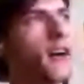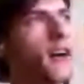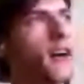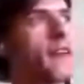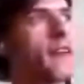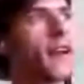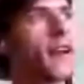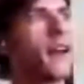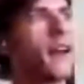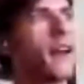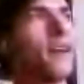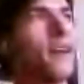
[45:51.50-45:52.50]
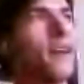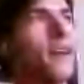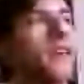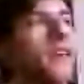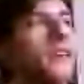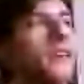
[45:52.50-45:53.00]
at
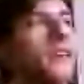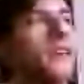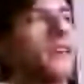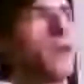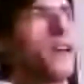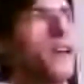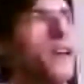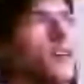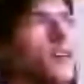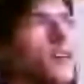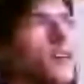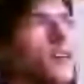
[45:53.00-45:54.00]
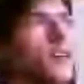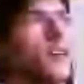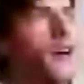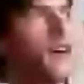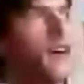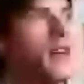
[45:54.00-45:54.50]
the beginning of
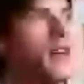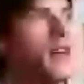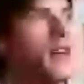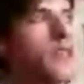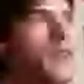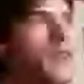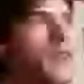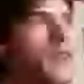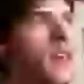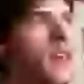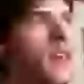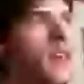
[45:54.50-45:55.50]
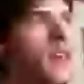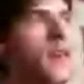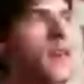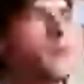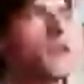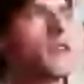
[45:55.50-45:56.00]
the Garden of Eden,
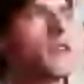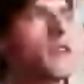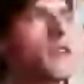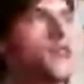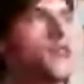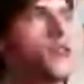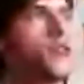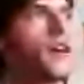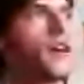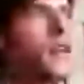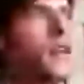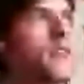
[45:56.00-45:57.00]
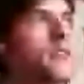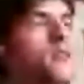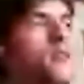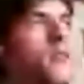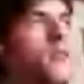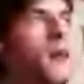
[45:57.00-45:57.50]
telling them, do not eat of this
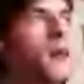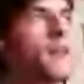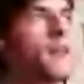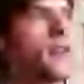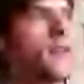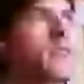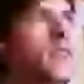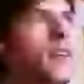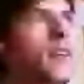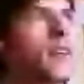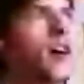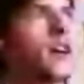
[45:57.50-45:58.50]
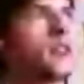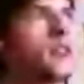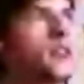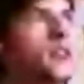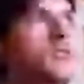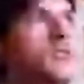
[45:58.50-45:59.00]
tree. Maybe that's their
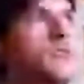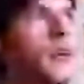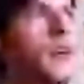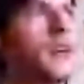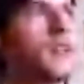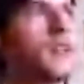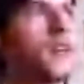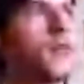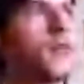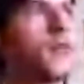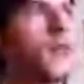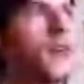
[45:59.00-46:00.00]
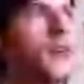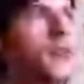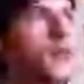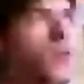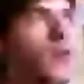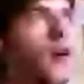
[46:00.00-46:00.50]
conscience speaking to them
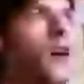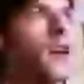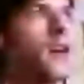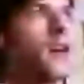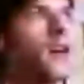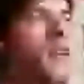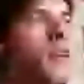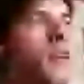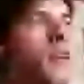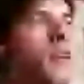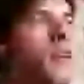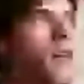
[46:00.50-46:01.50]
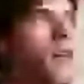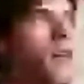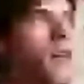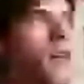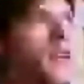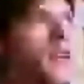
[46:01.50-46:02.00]
through God, because
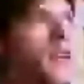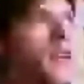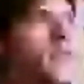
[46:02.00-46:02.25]
he has